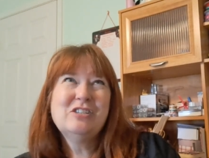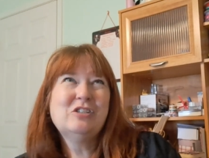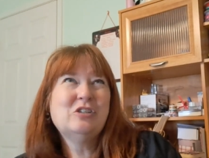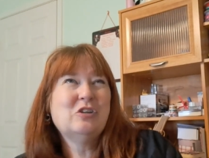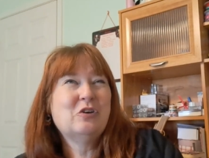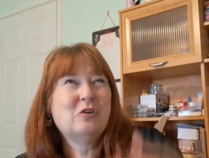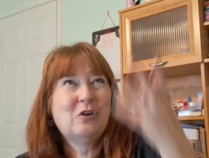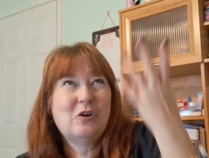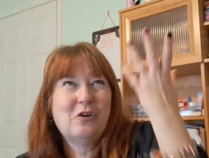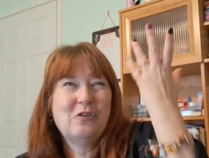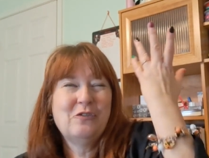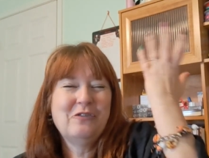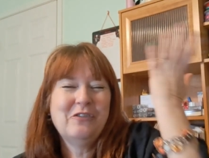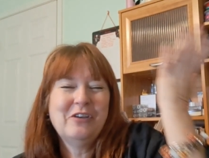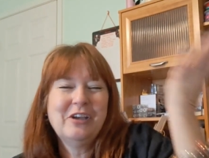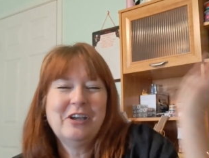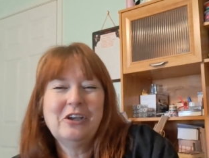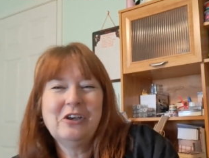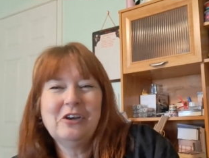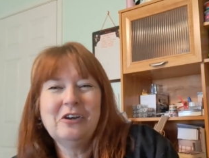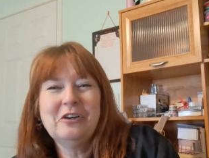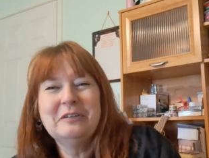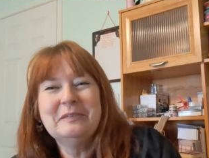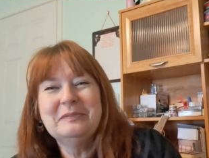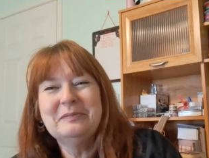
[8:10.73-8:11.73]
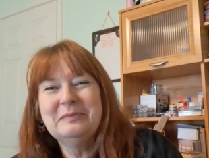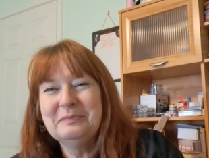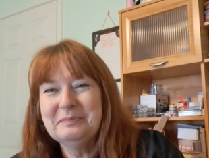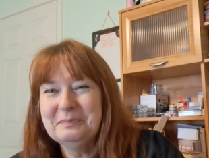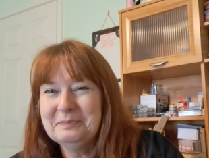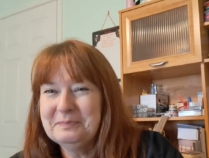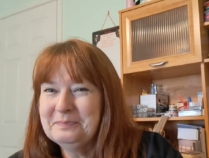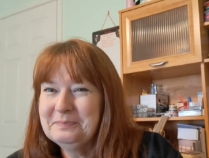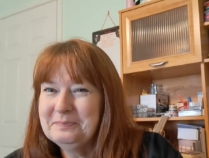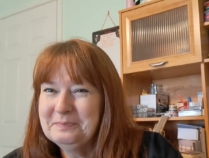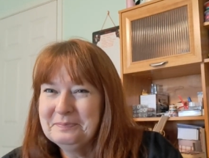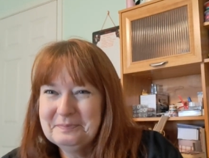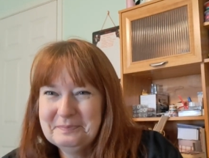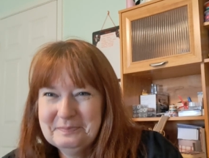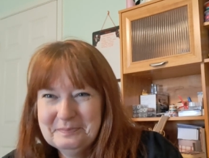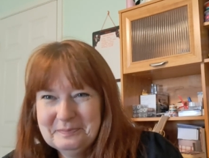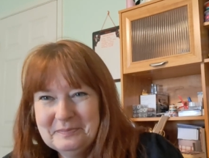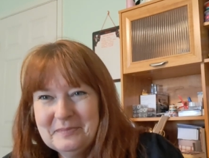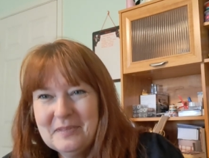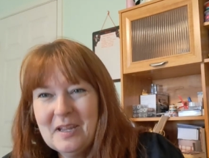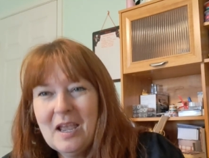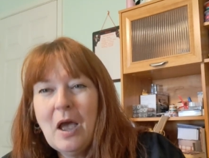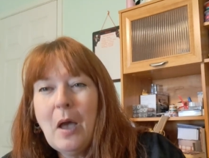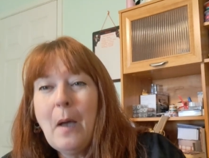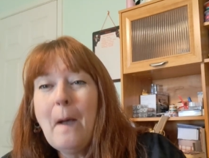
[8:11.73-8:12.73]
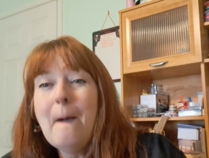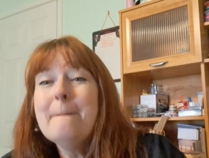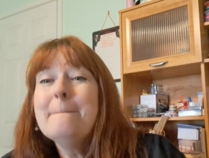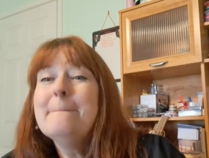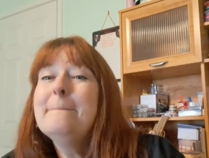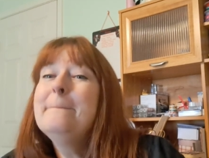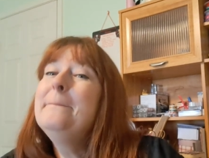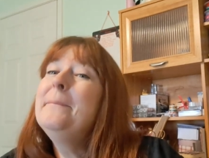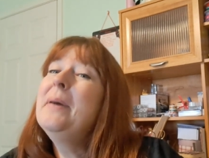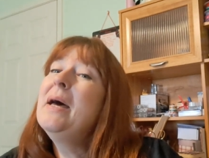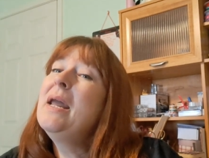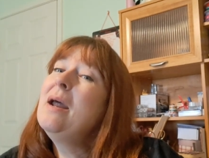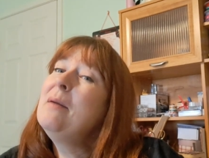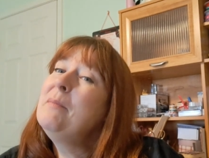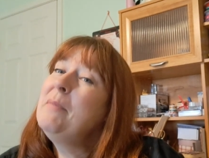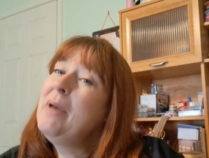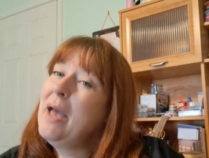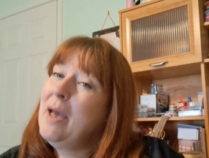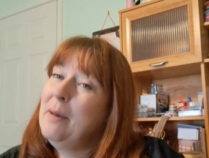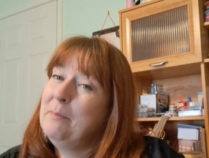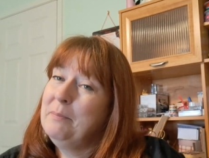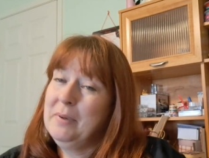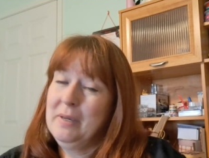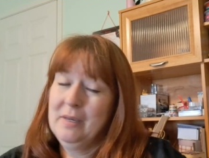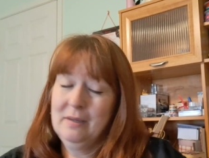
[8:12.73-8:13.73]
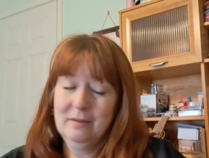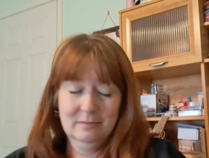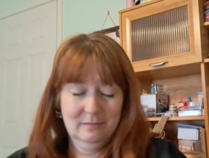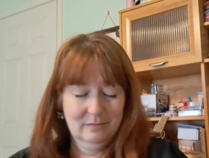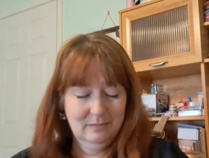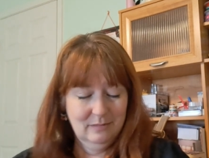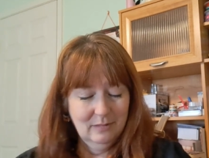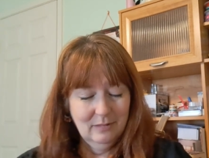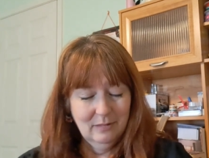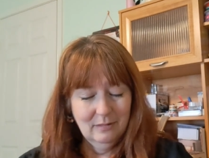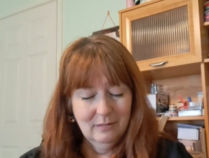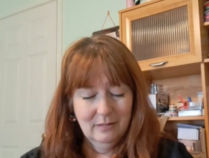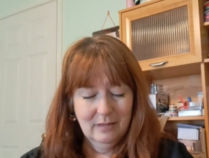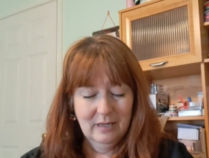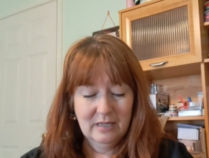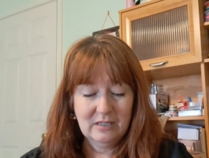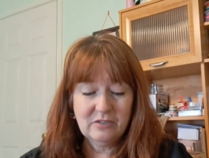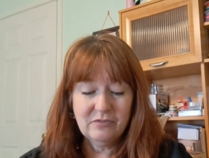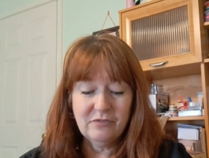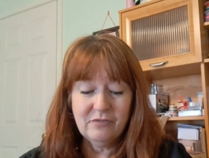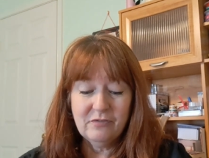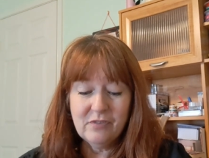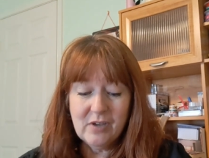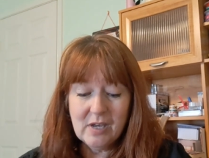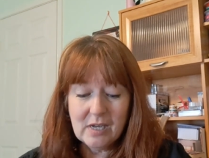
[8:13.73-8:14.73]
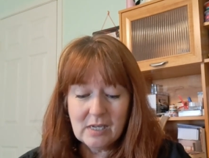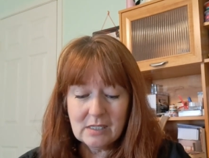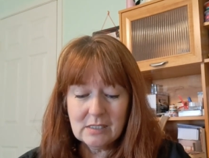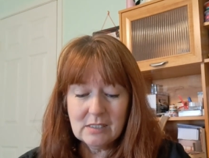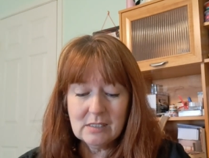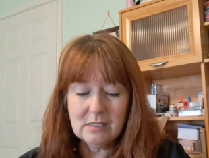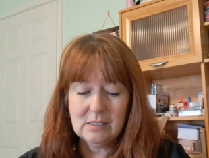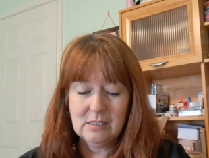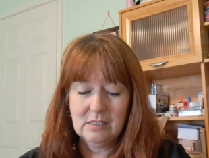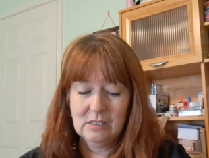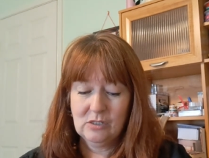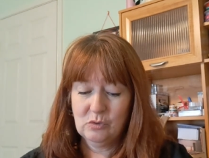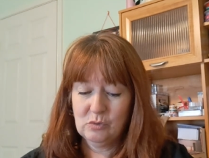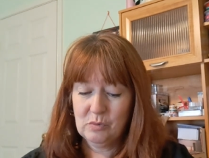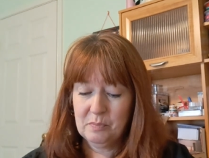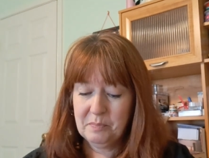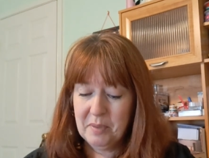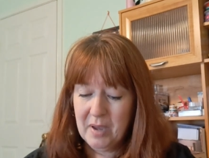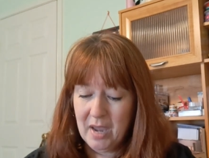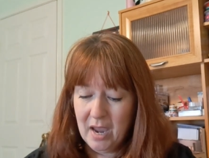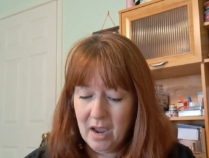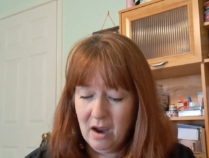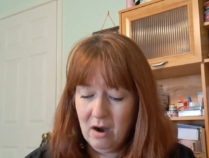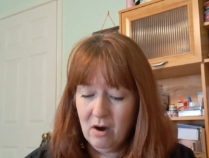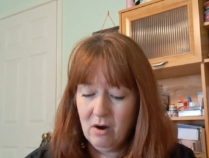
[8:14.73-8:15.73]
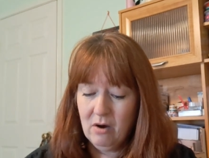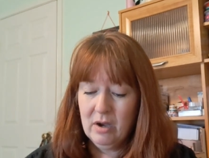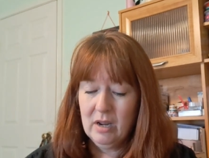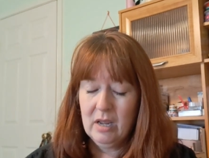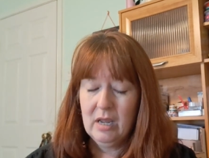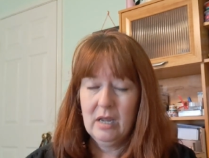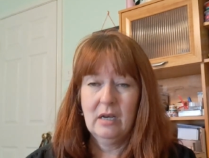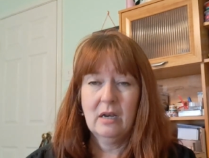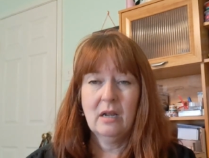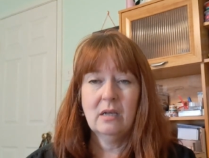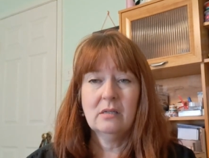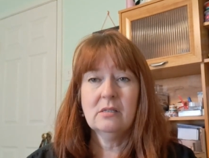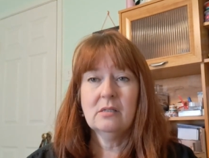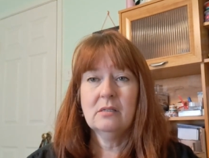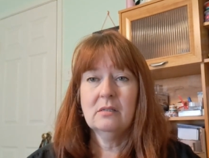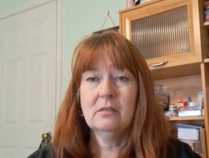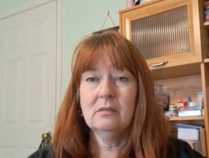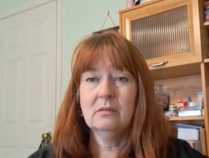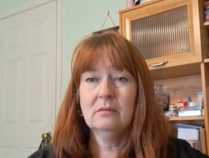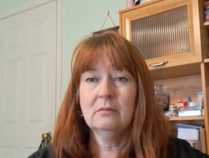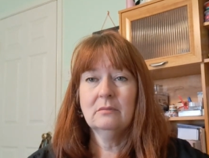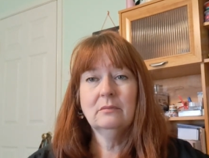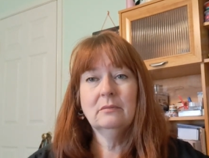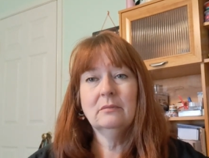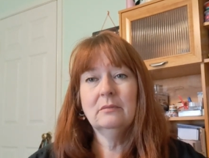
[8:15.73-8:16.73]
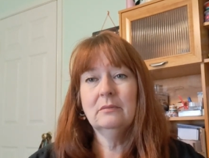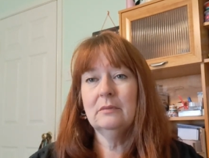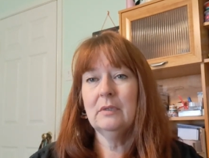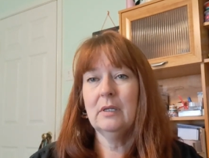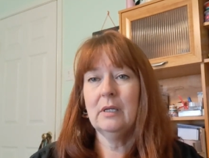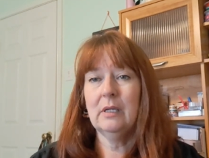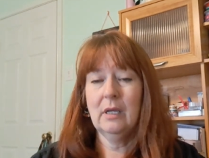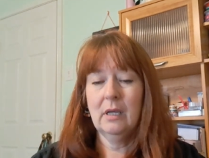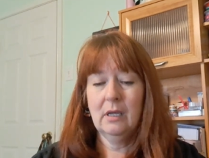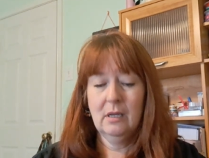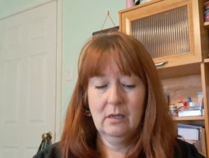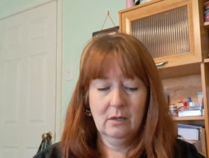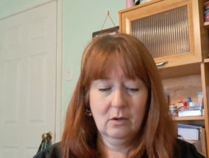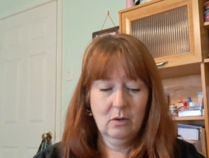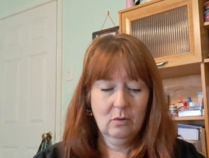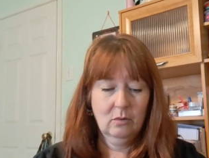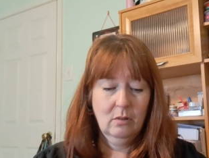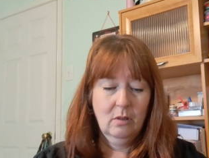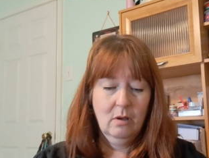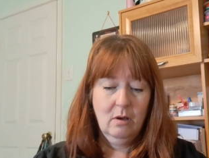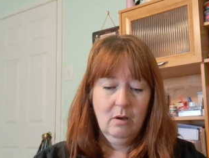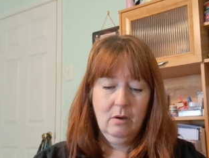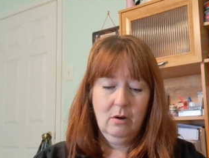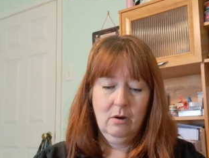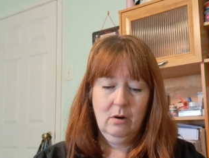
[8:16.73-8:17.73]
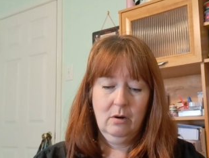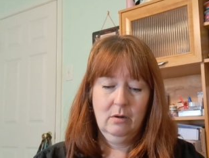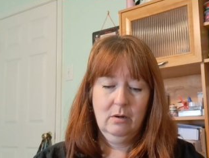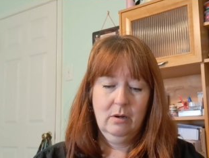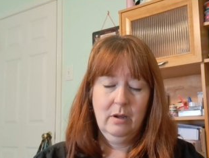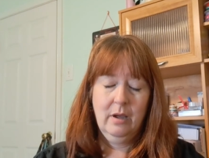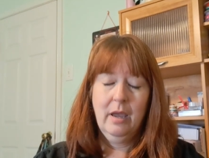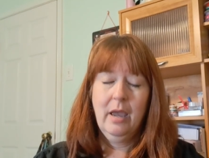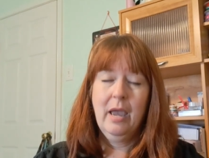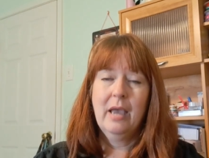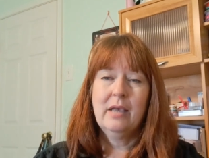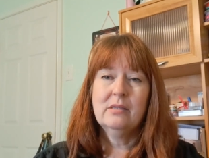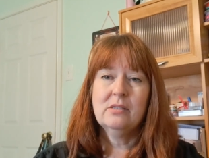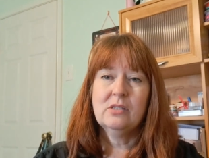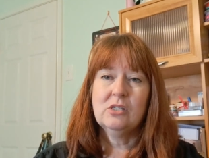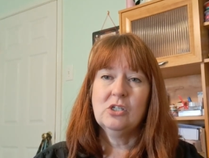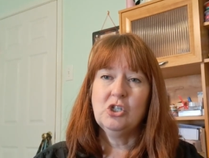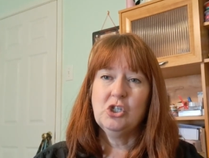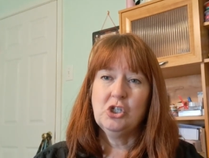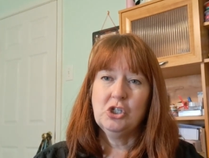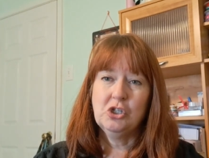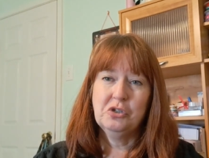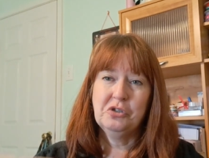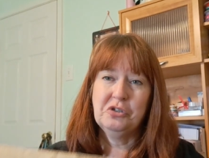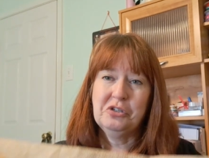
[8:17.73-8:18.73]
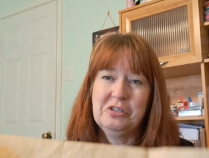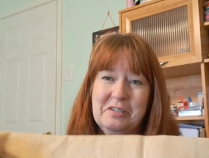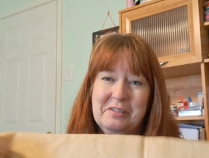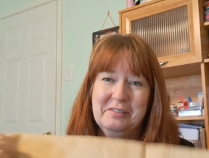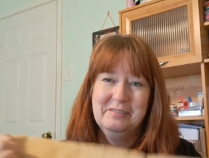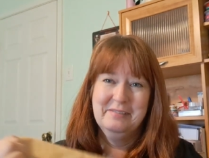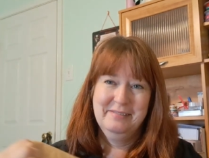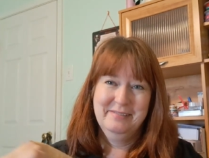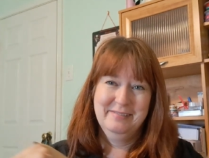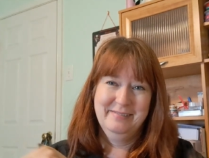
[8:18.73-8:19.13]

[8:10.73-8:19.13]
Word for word: so go figure. But I'm happy. It's fixed, it's repaired. He doesn't, he, he no longer has issues.